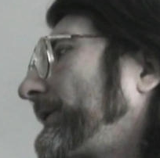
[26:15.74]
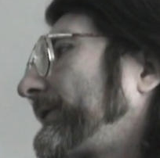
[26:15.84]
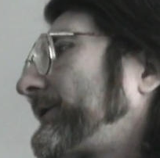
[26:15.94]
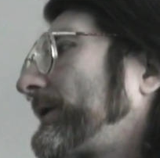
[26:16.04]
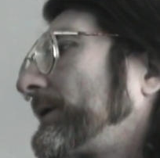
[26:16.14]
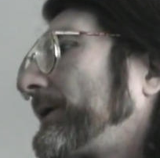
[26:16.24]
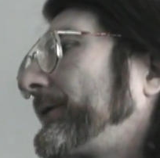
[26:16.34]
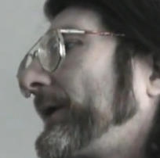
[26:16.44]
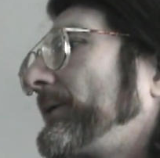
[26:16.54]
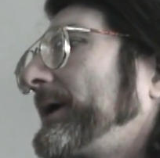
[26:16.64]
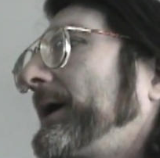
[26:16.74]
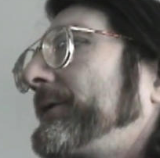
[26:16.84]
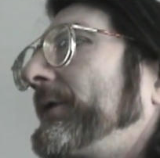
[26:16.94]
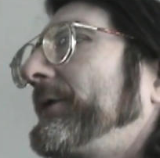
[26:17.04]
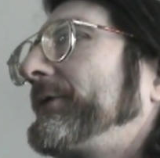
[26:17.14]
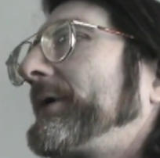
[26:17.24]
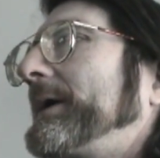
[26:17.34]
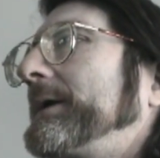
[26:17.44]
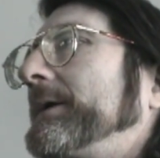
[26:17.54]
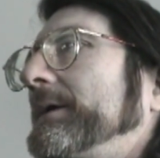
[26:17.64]
struggle until we get to this
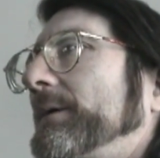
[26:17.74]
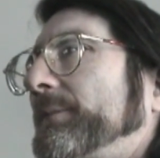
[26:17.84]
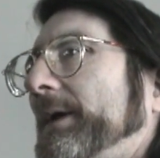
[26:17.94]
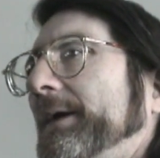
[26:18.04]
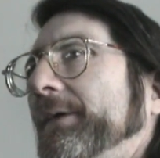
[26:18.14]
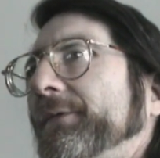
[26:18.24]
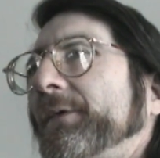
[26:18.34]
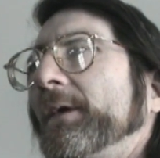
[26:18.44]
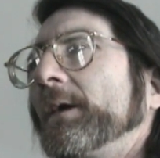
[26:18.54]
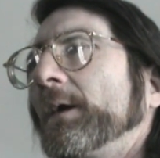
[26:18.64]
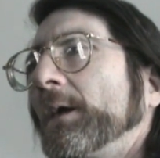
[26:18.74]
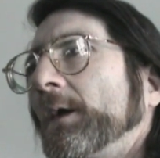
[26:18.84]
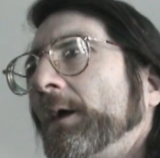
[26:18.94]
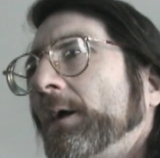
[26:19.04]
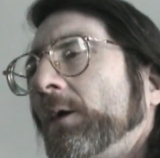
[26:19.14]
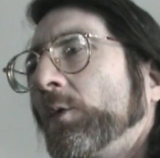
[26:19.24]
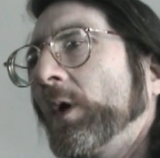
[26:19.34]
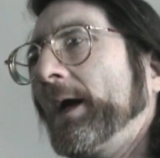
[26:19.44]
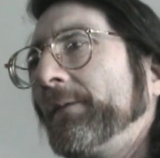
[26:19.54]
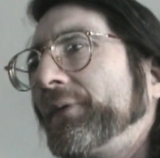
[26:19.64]
ideal place
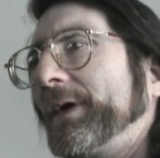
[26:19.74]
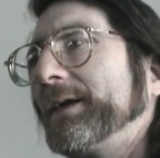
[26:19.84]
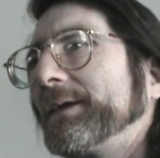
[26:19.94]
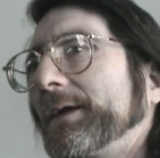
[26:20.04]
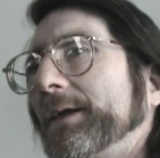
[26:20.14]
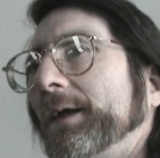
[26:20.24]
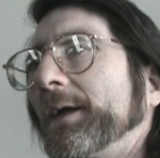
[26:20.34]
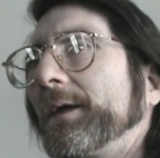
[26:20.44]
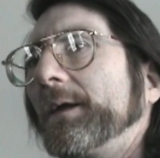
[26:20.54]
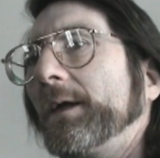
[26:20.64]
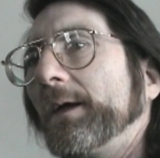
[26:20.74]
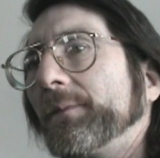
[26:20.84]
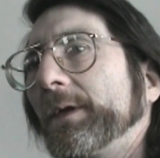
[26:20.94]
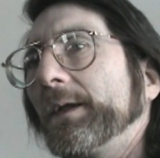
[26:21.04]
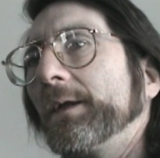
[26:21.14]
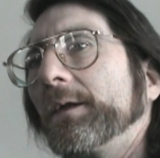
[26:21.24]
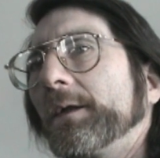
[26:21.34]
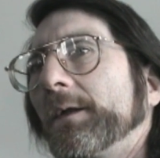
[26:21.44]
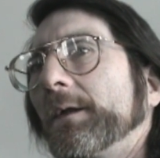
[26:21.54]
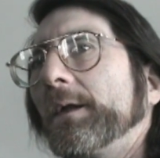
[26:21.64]
where I'm finally happy
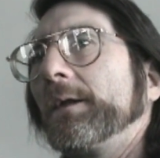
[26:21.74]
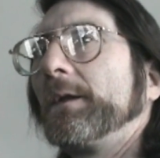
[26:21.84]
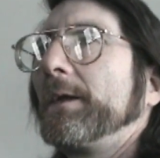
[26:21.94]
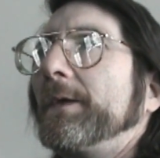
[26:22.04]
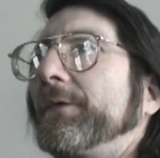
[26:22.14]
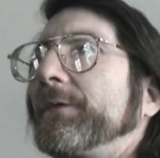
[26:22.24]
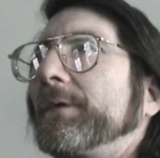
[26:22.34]
at least,